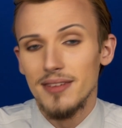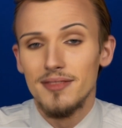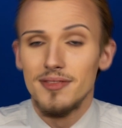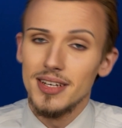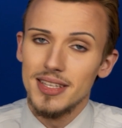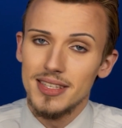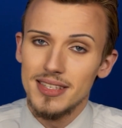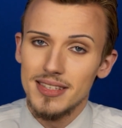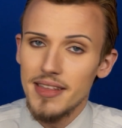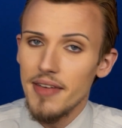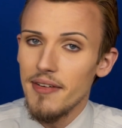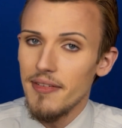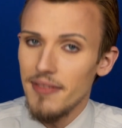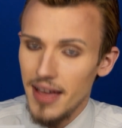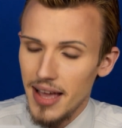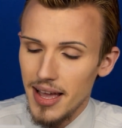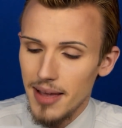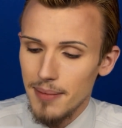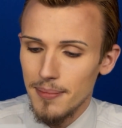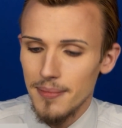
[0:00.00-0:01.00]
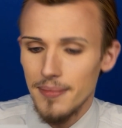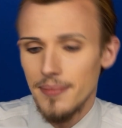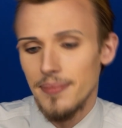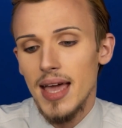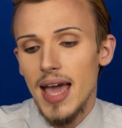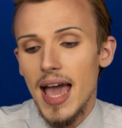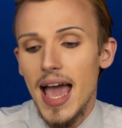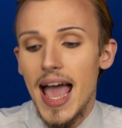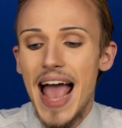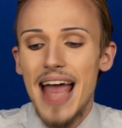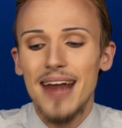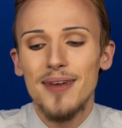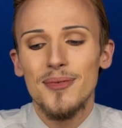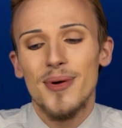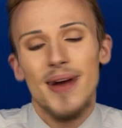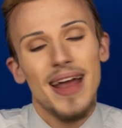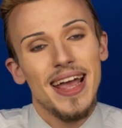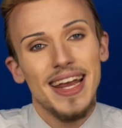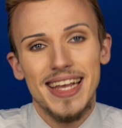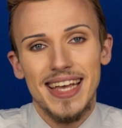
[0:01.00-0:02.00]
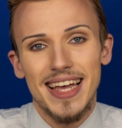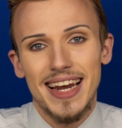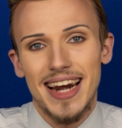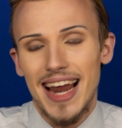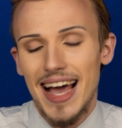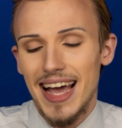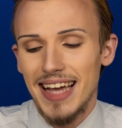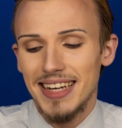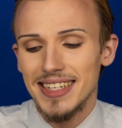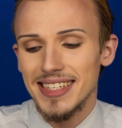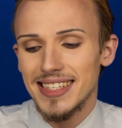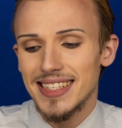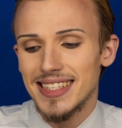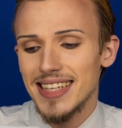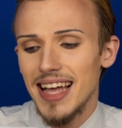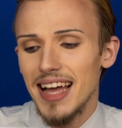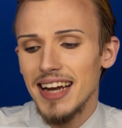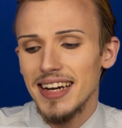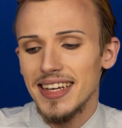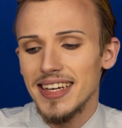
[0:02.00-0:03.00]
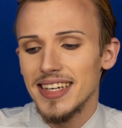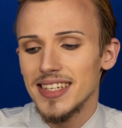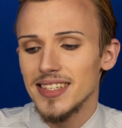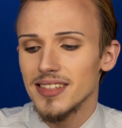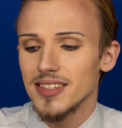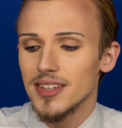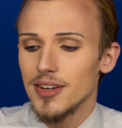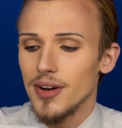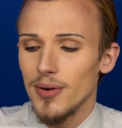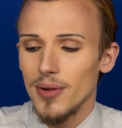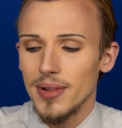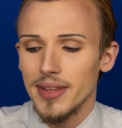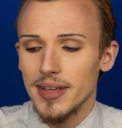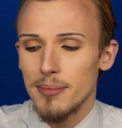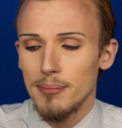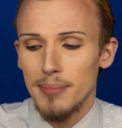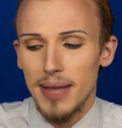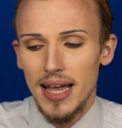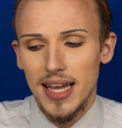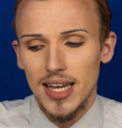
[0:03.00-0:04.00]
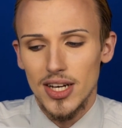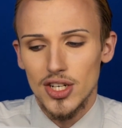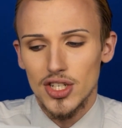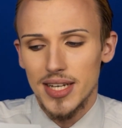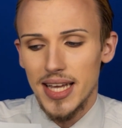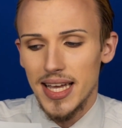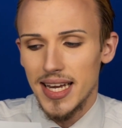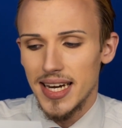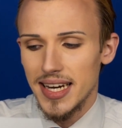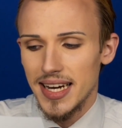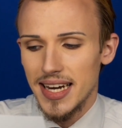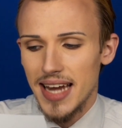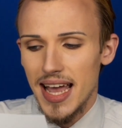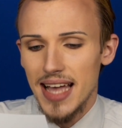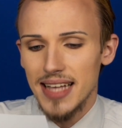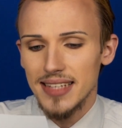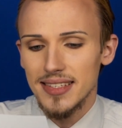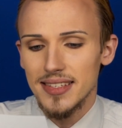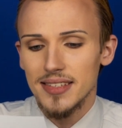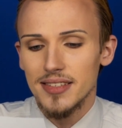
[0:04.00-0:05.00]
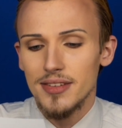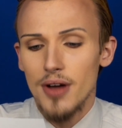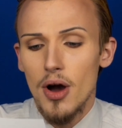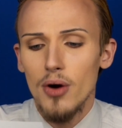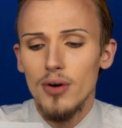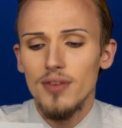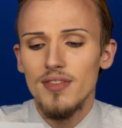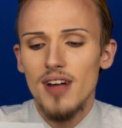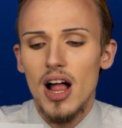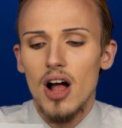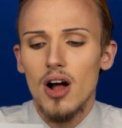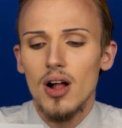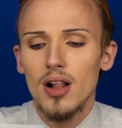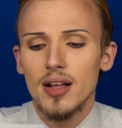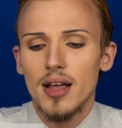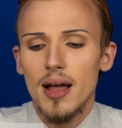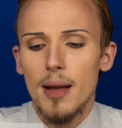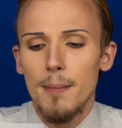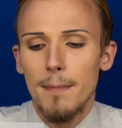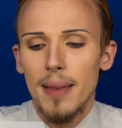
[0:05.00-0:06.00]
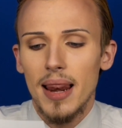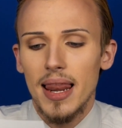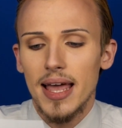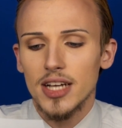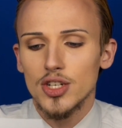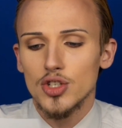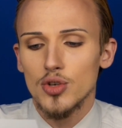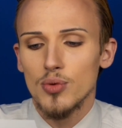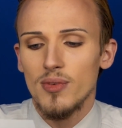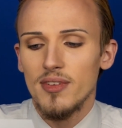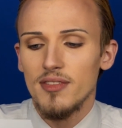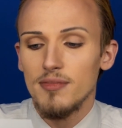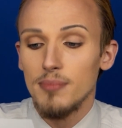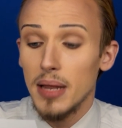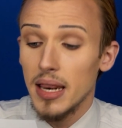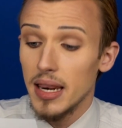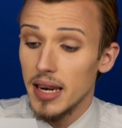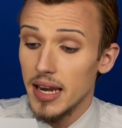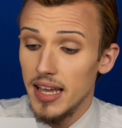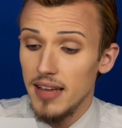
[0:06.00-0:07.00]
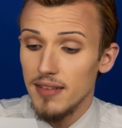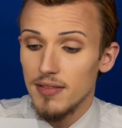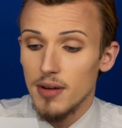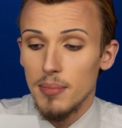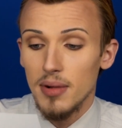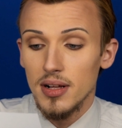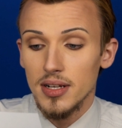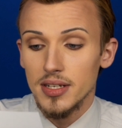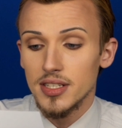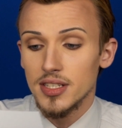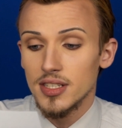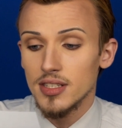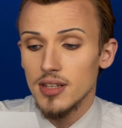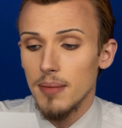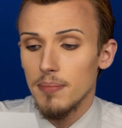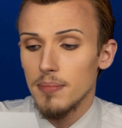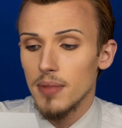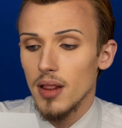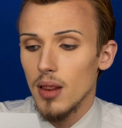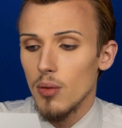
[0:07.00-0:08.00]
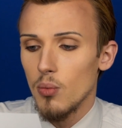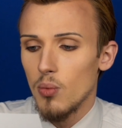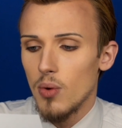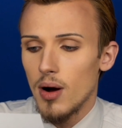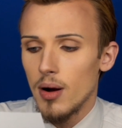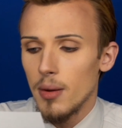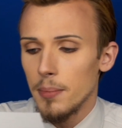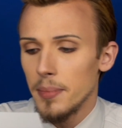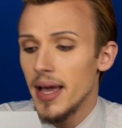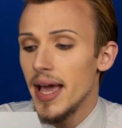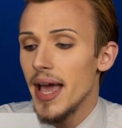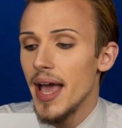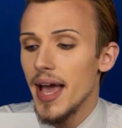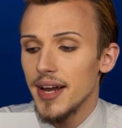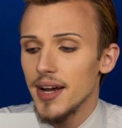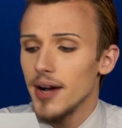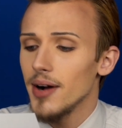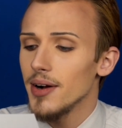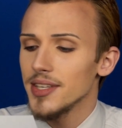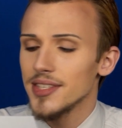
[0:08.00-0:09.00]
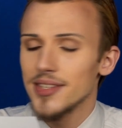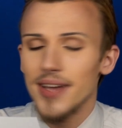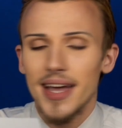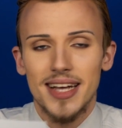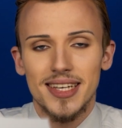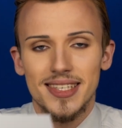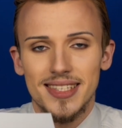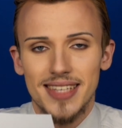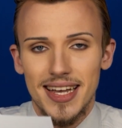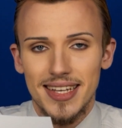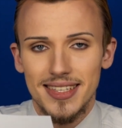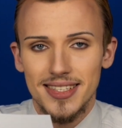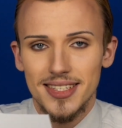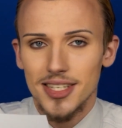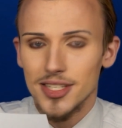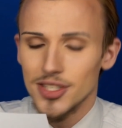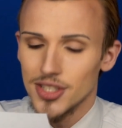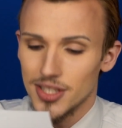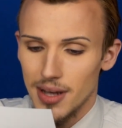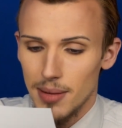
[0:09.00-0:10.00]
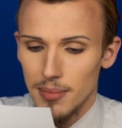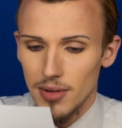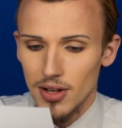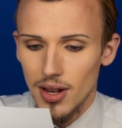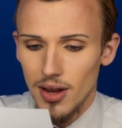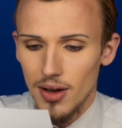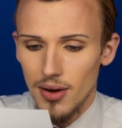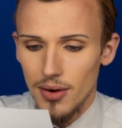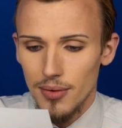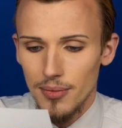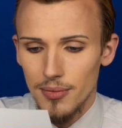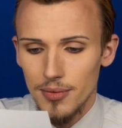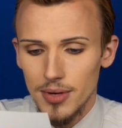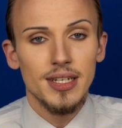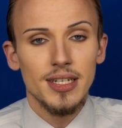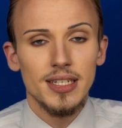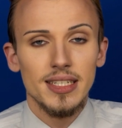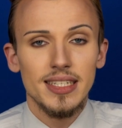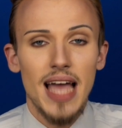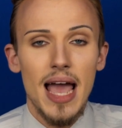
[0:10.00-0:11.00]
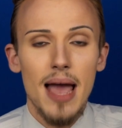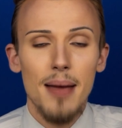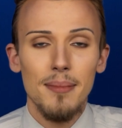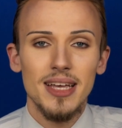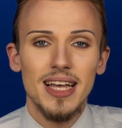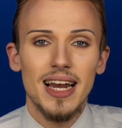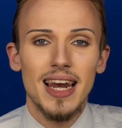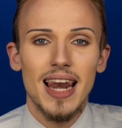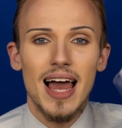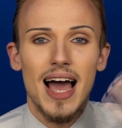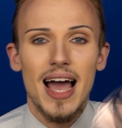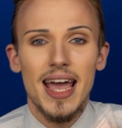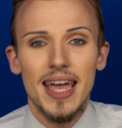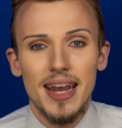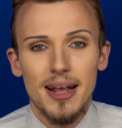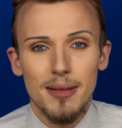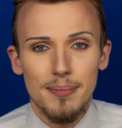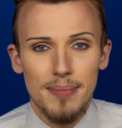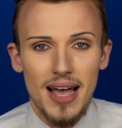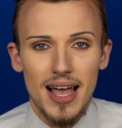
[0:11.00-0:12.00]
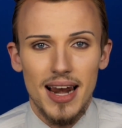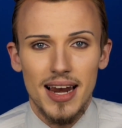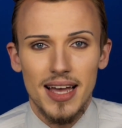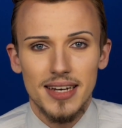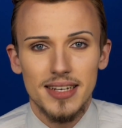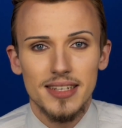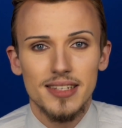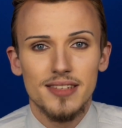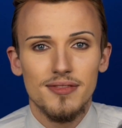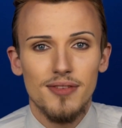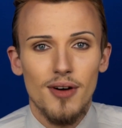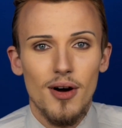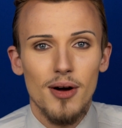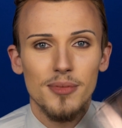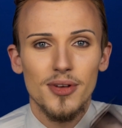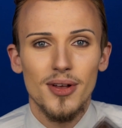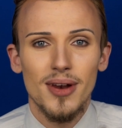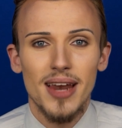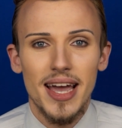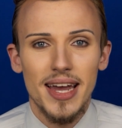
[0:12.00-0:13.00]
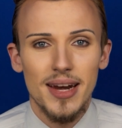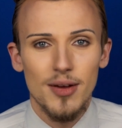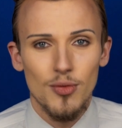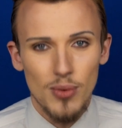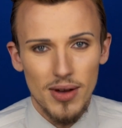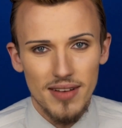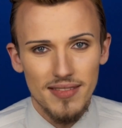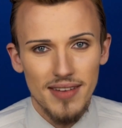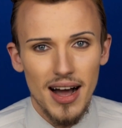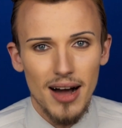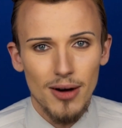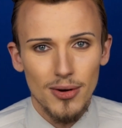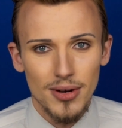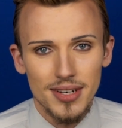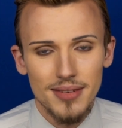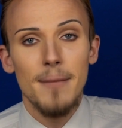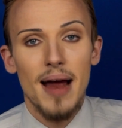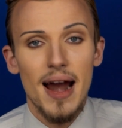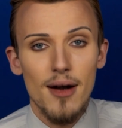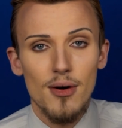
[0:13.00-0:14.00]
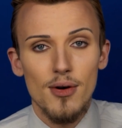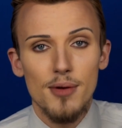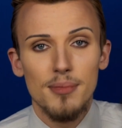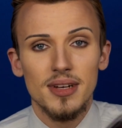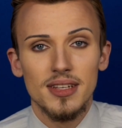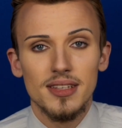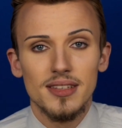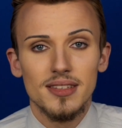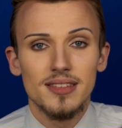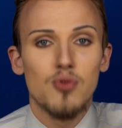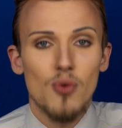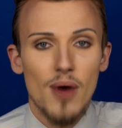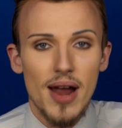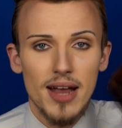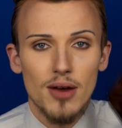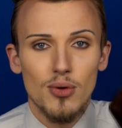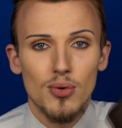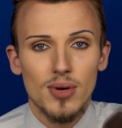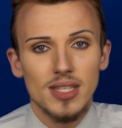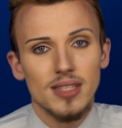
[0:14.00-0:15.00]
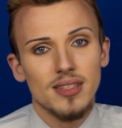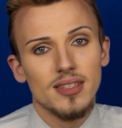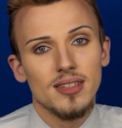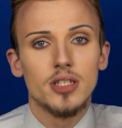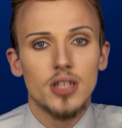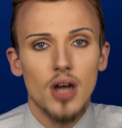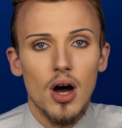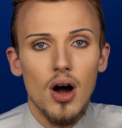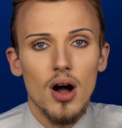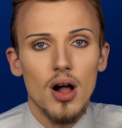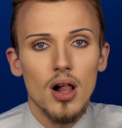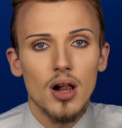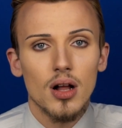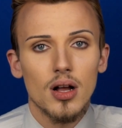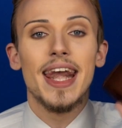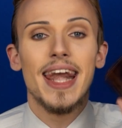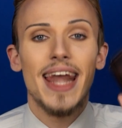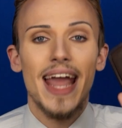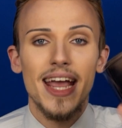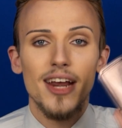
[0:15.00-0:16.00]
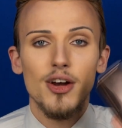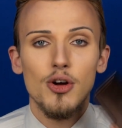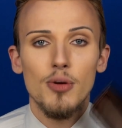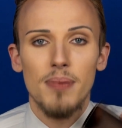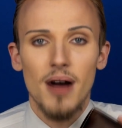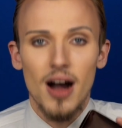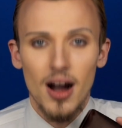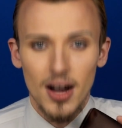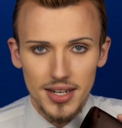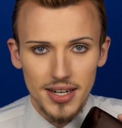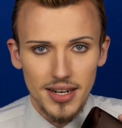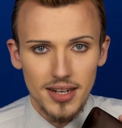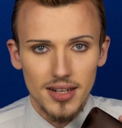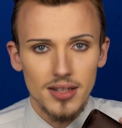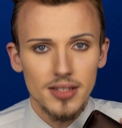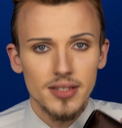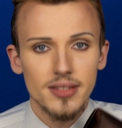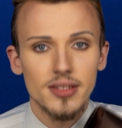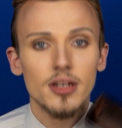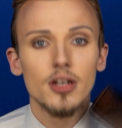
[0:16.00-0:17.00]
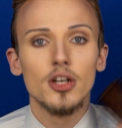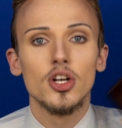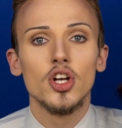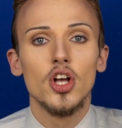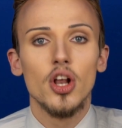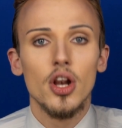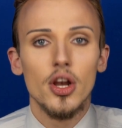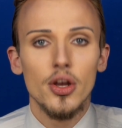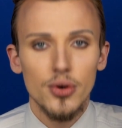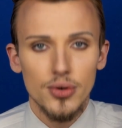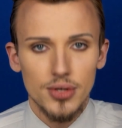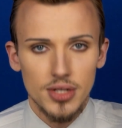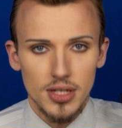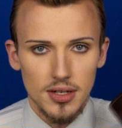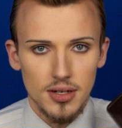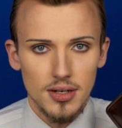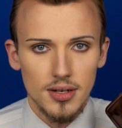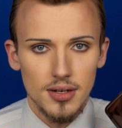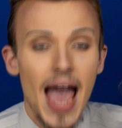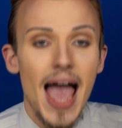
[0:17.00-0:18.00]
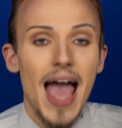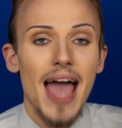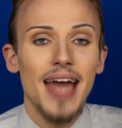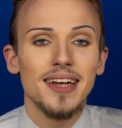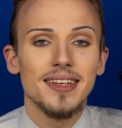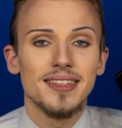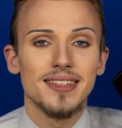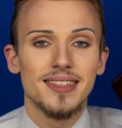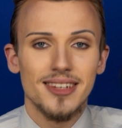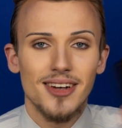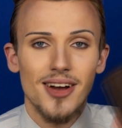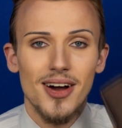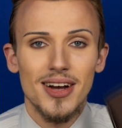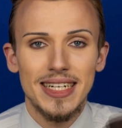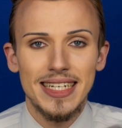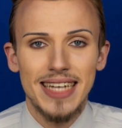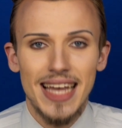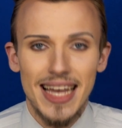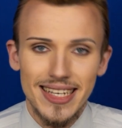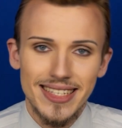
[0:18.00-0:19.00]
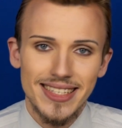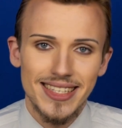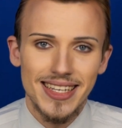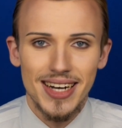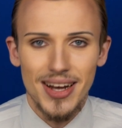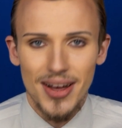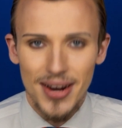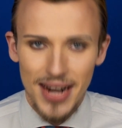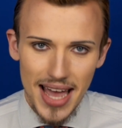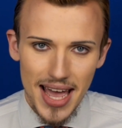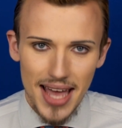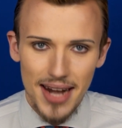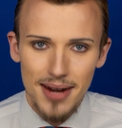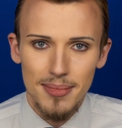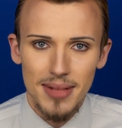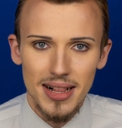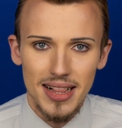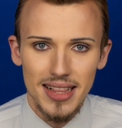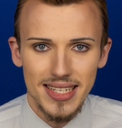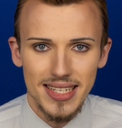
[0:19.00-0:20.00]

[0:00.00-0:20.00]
Fits the theme. And Radiant Light, a sun-kissed golden beige that enhances the overall complexion with believable, subtle warmth and also extends the summer glow. The ambient lighting palette is formulated without parabens, fragrance, talc, nanoparticles, gluten, and it's not tested on animals.